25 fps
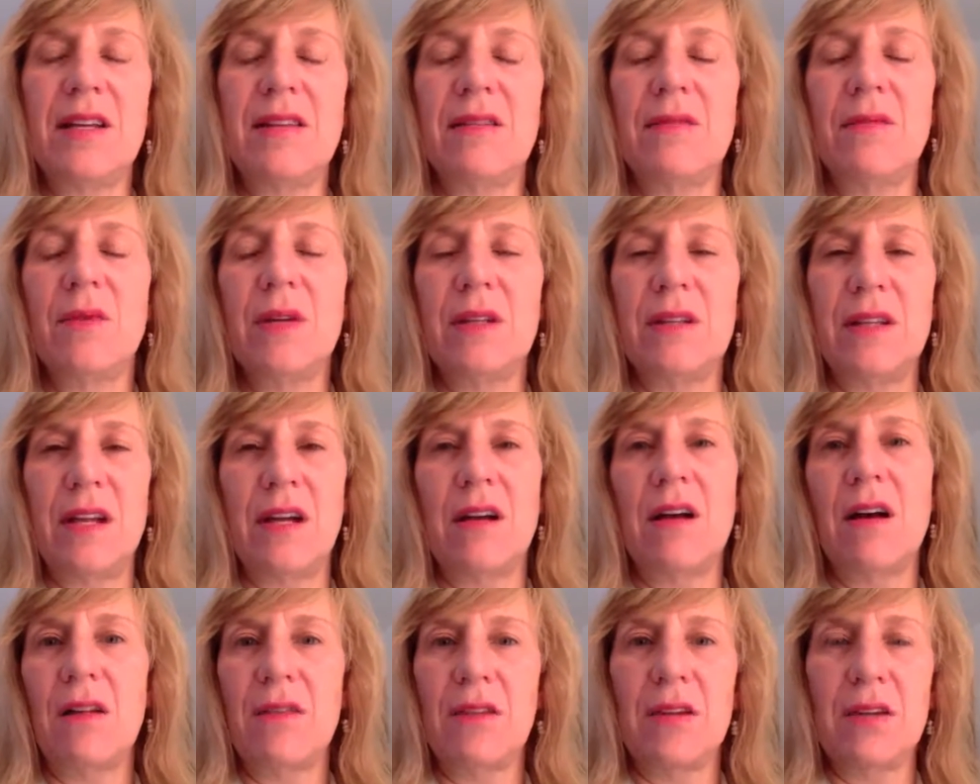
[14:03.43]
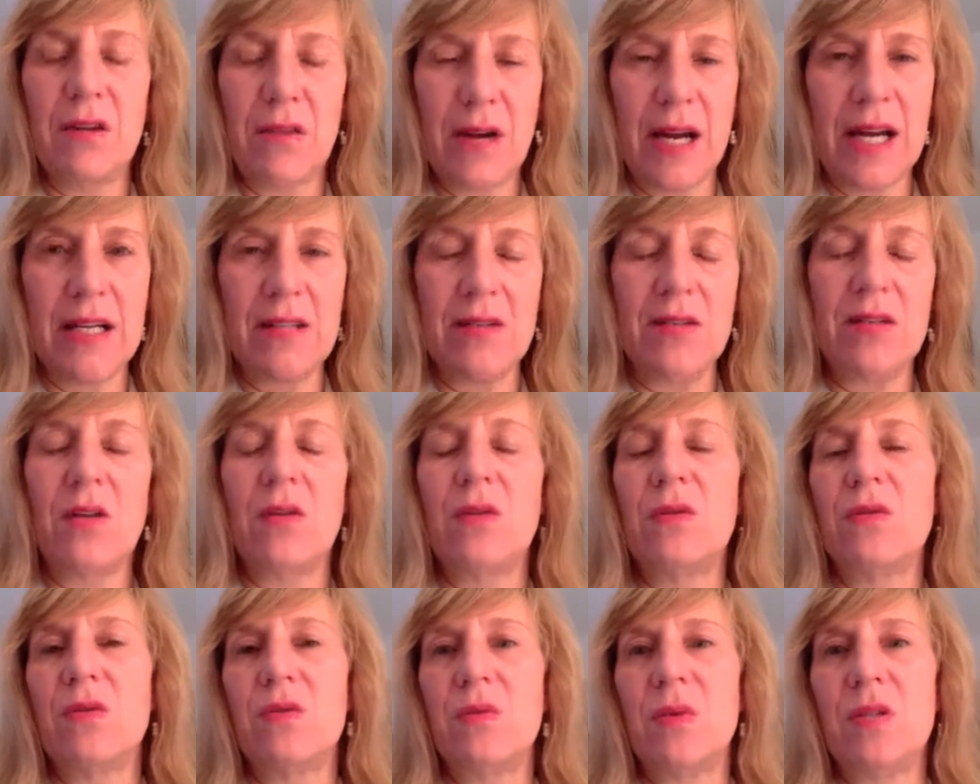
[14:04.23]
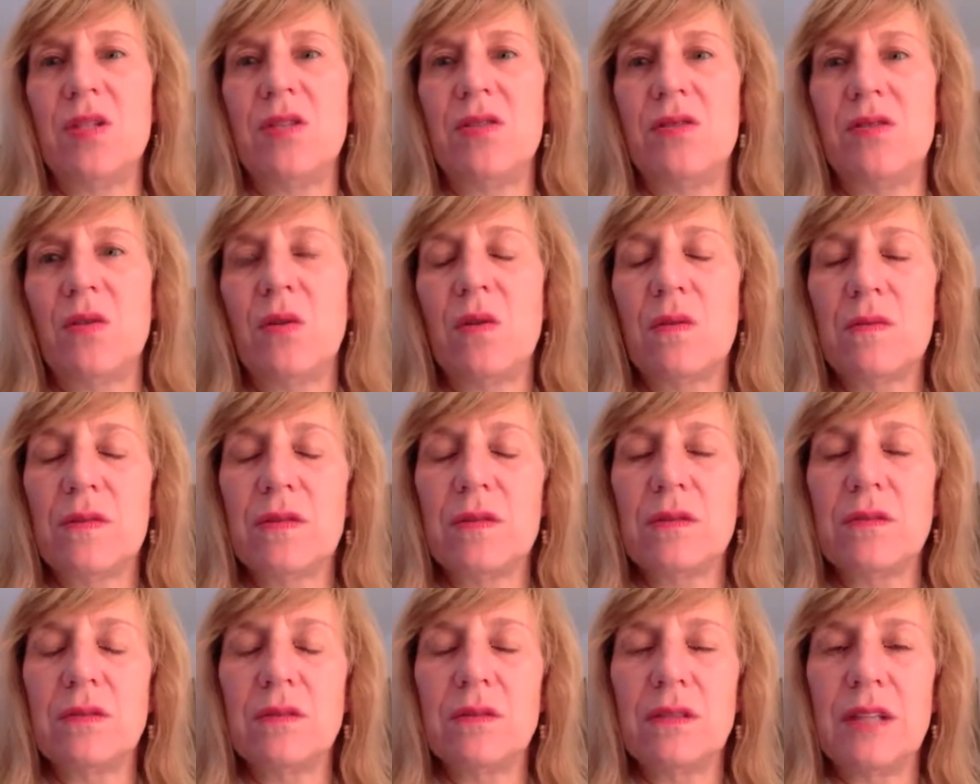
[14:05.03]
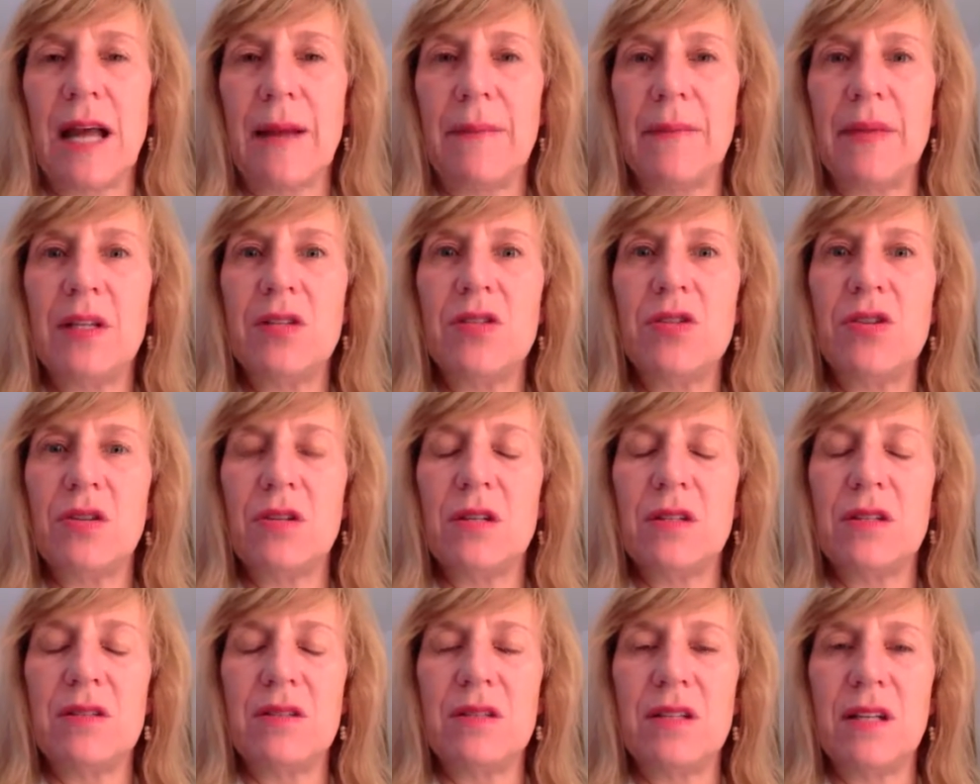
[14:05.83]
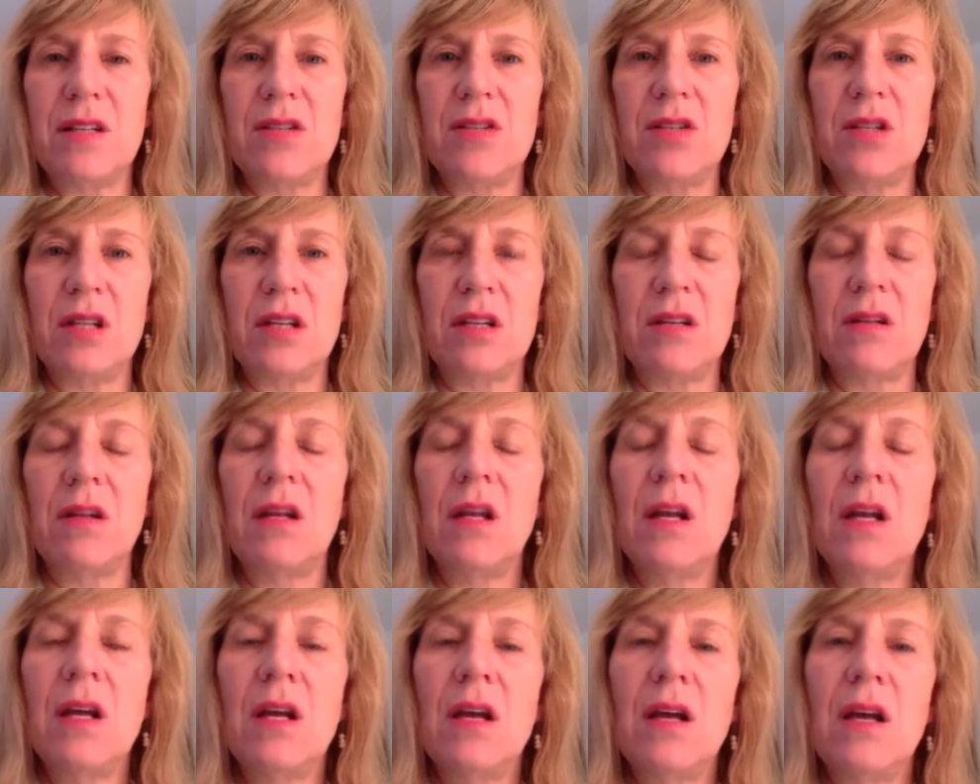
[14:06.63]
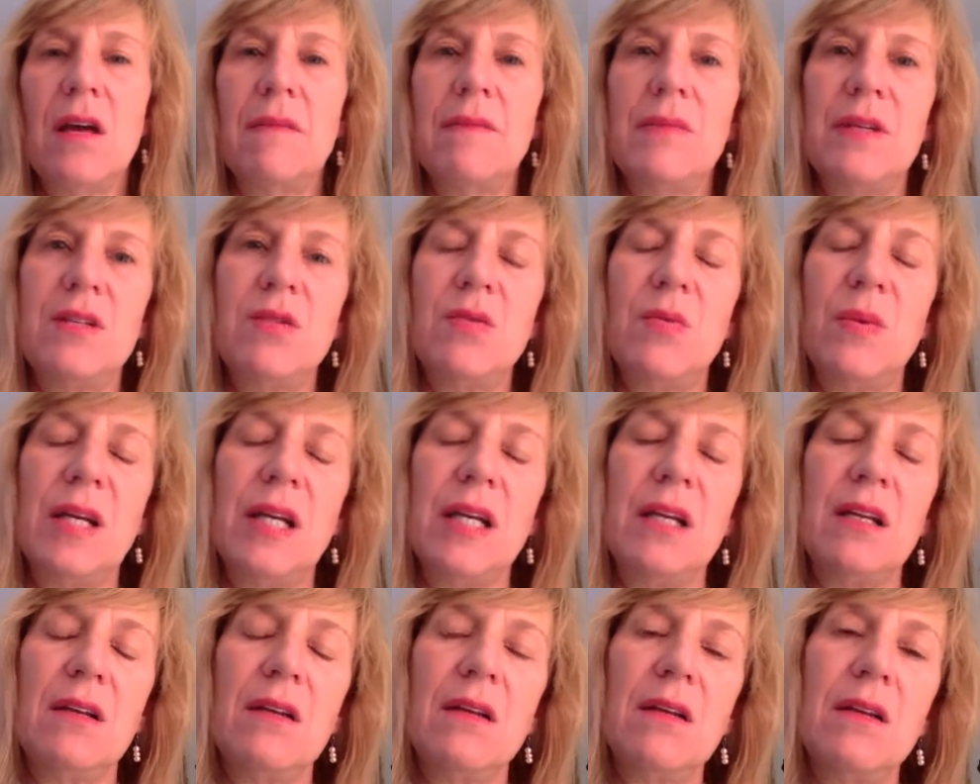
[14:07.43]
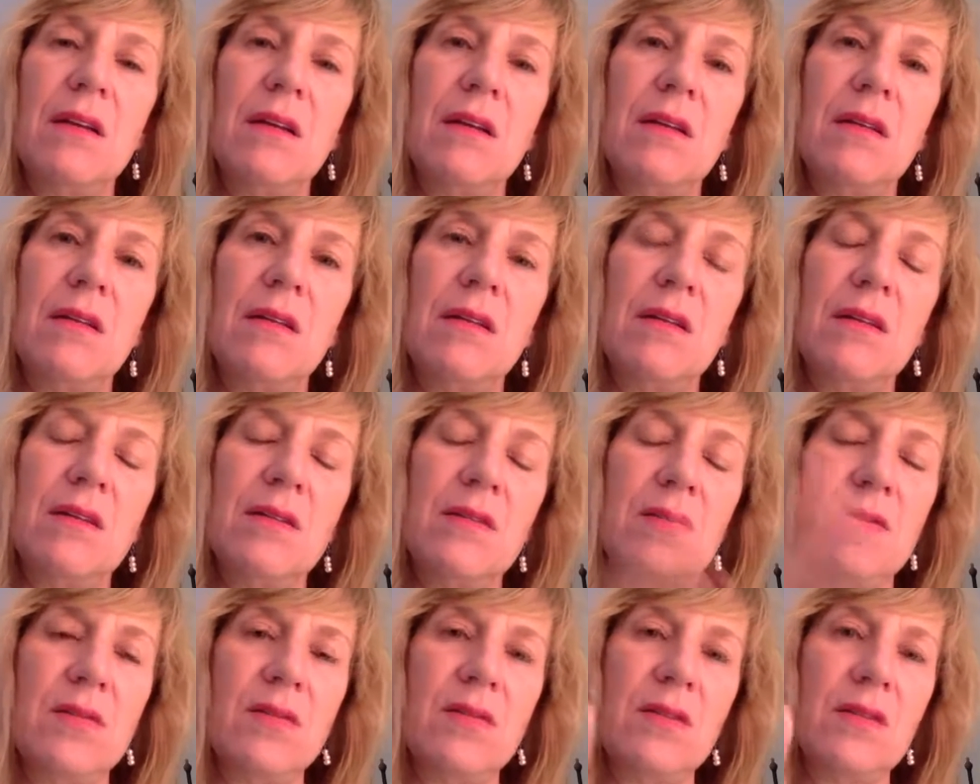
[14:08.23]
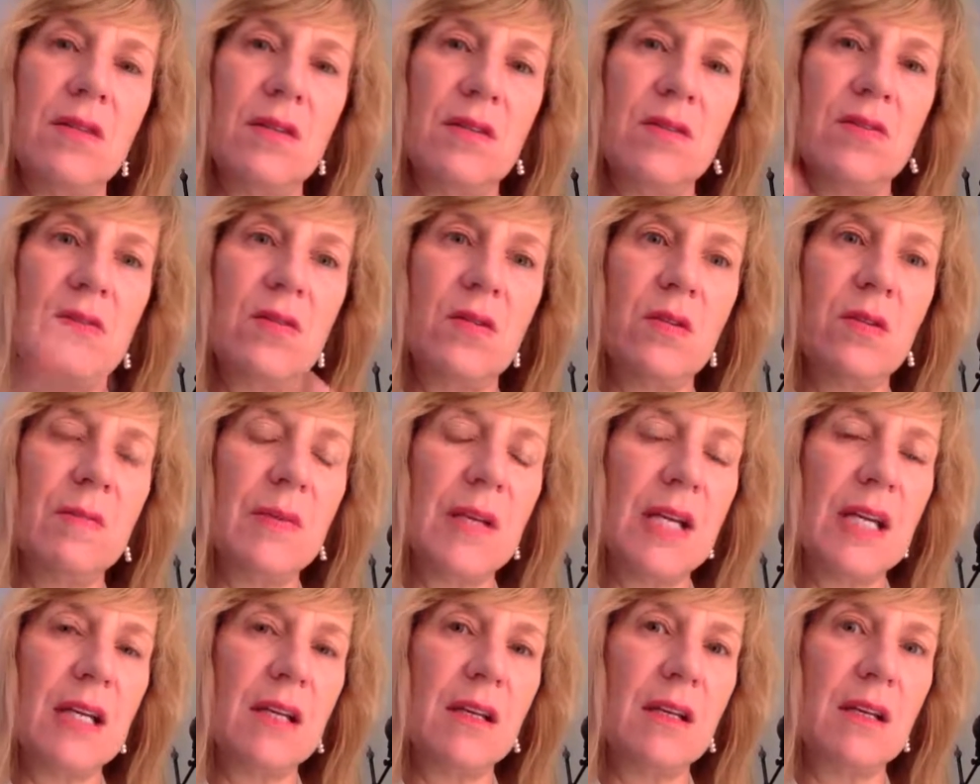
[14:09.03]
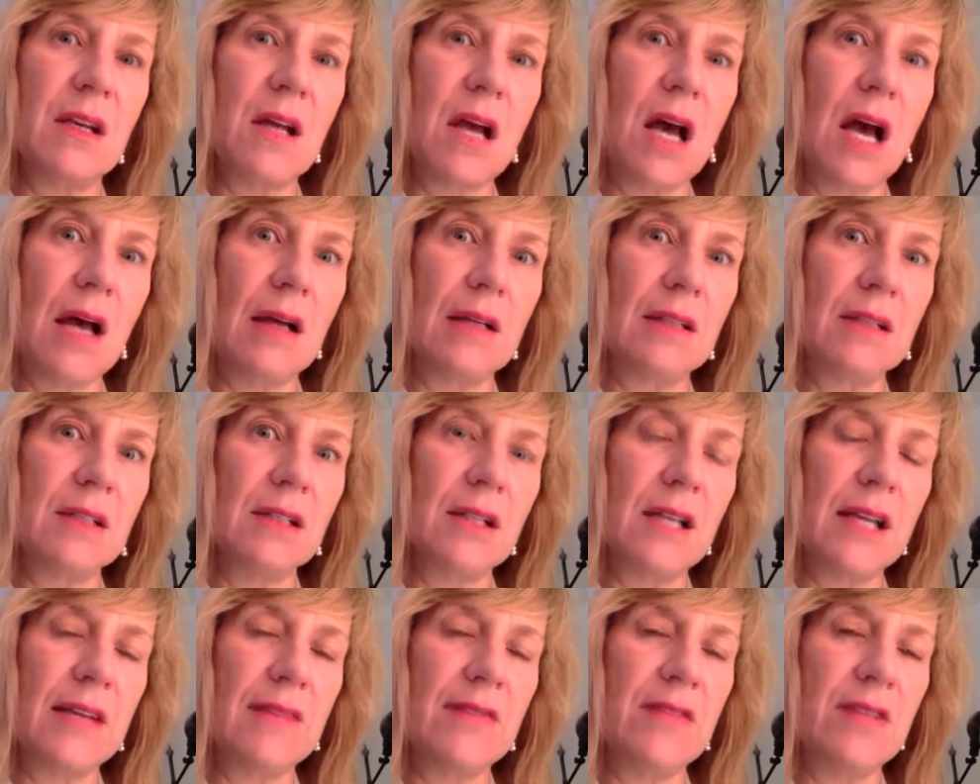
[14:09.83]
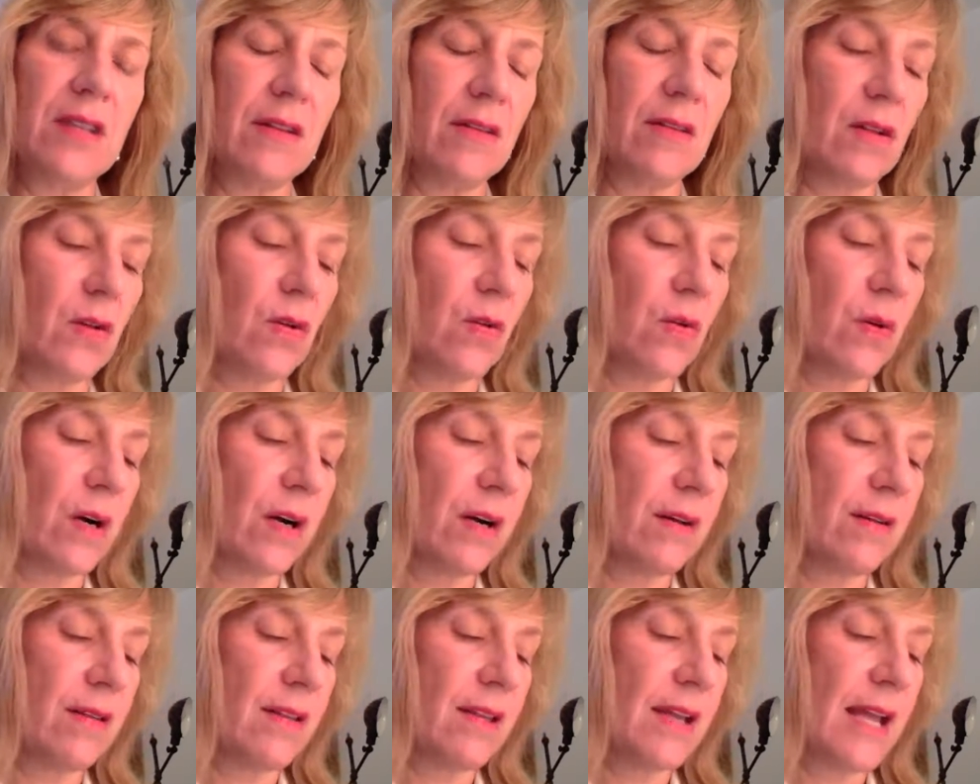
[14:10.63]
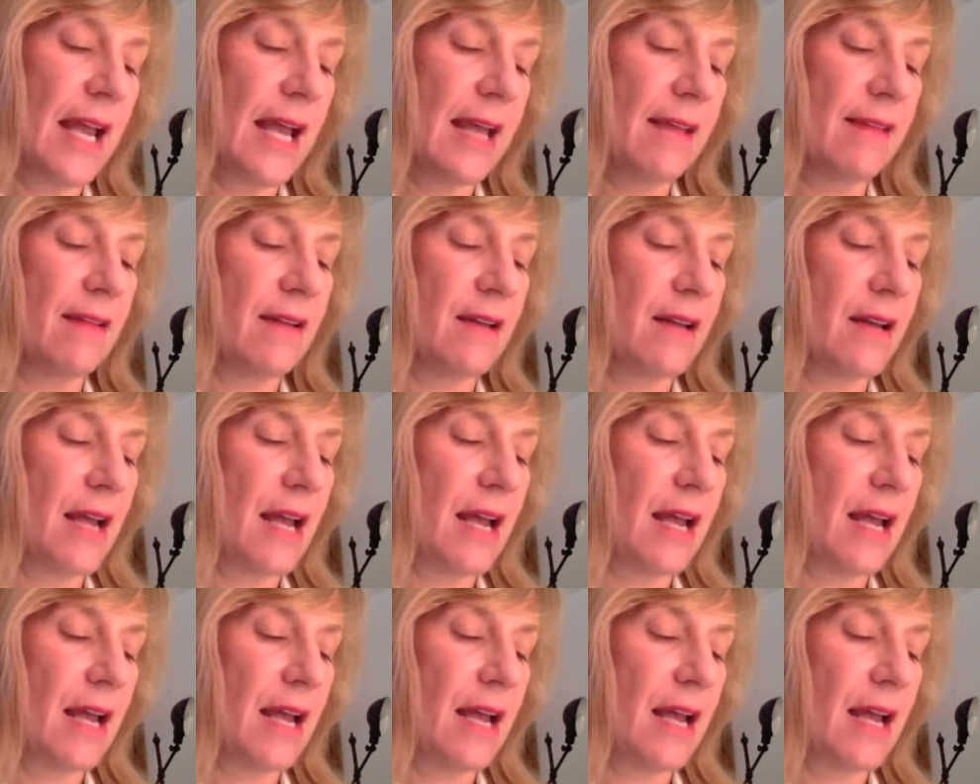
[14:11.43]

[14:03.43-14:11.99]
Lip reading: what they call the gray zones, which is overlapping jurisdiction between the Serbian enclaves in the north and